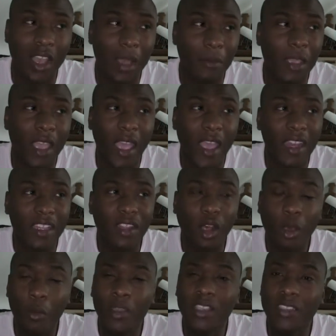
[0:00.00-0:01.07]
I mean, and it
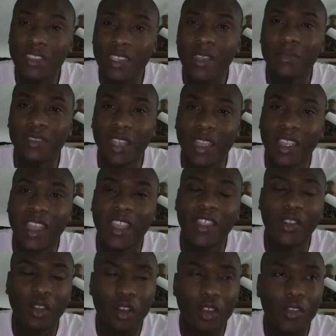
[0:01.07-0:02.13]
always seems like
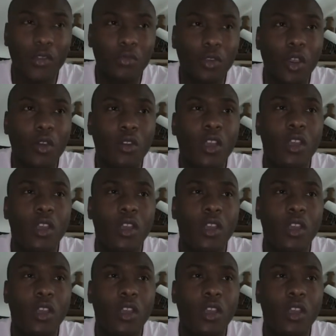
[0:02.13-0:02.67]
they're on the road